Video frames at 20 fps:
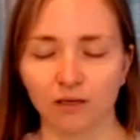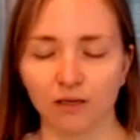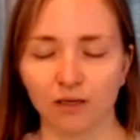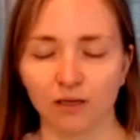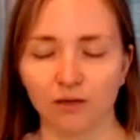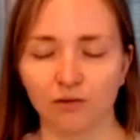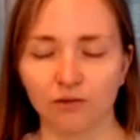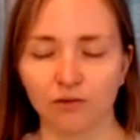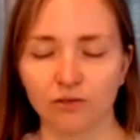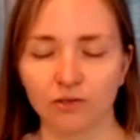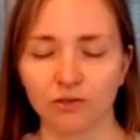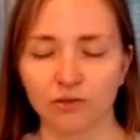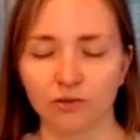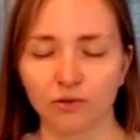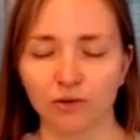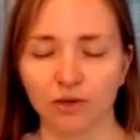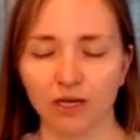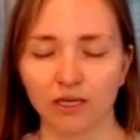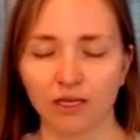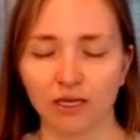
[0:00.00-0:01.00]
And
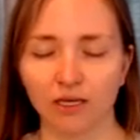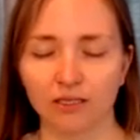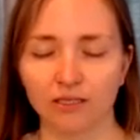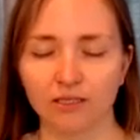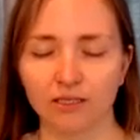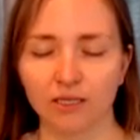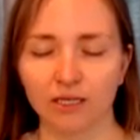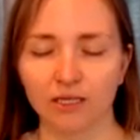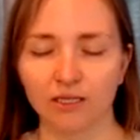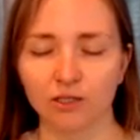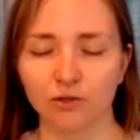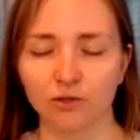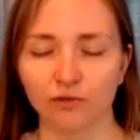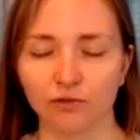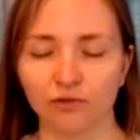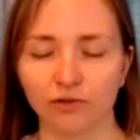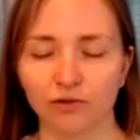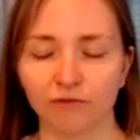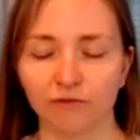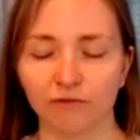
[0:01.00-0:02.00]
also getting a sense
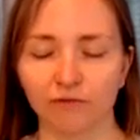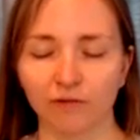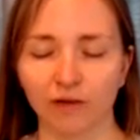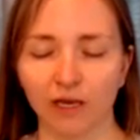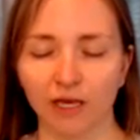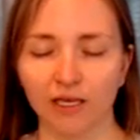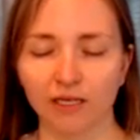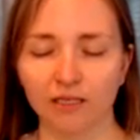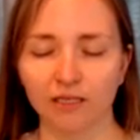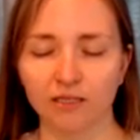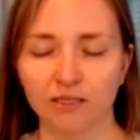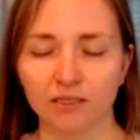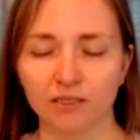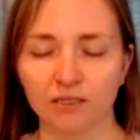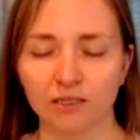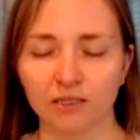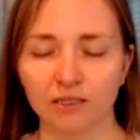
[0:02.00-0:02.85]
of the face.